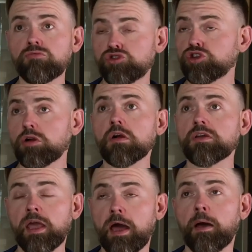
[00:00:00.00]
sure,
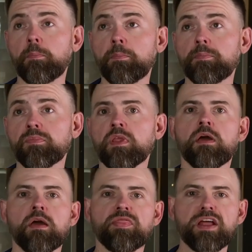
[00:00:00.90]
yeah.
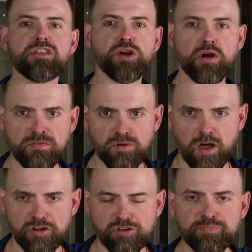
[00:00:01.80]
That's the curse of
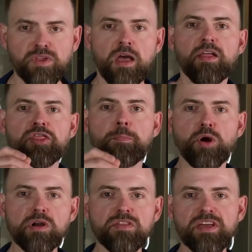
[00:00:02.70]
knowledge. The
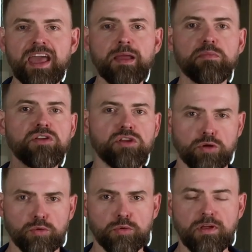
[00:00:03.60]
person that came to
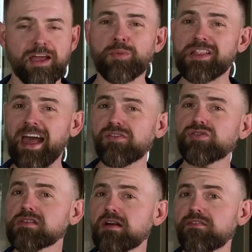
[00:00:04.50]
you and was having
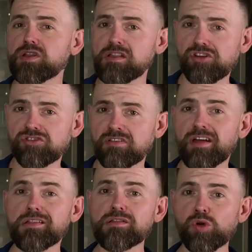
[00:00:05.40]
this conversation
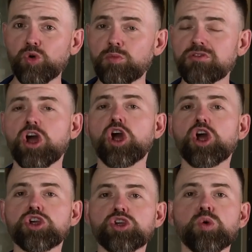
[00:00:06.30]
assumed
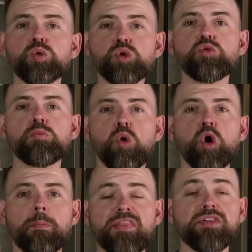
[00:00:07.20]
you knew more
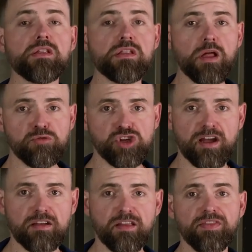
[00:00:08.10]
about the
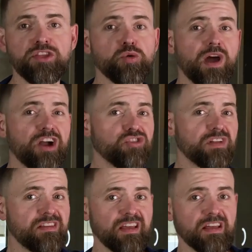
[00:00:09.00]
subject than you
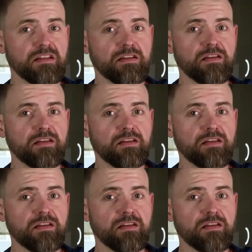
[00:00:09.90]
actually did.